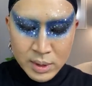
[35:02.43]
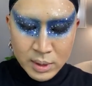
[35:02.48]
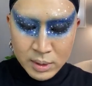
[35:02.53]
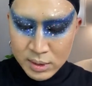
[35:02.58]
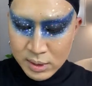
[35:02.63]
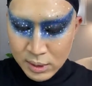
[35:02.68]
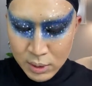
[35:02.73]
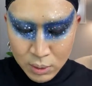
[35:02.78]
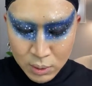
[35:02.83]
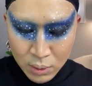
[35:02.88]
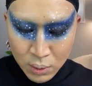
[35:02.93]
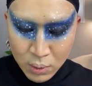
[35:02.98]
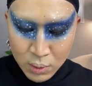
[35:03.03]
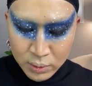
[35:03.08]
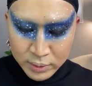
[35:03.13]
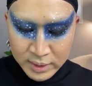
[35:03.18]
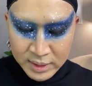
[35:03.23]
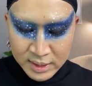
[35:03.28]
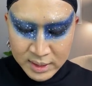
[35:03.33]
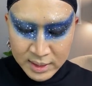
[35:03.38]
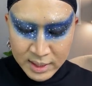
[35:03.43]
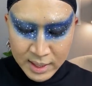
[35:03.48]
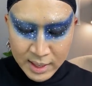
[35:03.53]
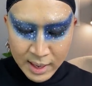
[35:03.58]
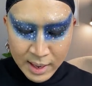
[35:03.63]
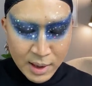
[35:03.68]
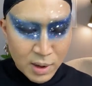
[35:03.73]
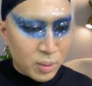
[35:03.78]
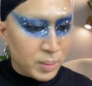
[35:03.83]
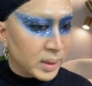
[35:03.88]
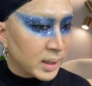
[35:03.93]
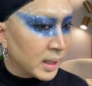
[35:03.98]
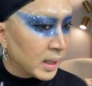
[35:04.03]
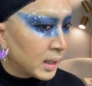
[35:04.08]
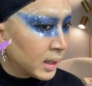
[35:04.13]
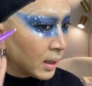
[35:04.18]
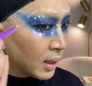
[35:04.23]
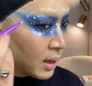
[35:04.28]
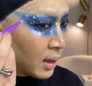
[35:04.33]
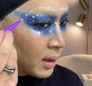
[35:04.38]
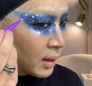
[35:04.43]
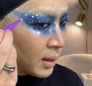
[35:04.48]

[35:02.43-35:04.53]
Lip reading: so cool to see how many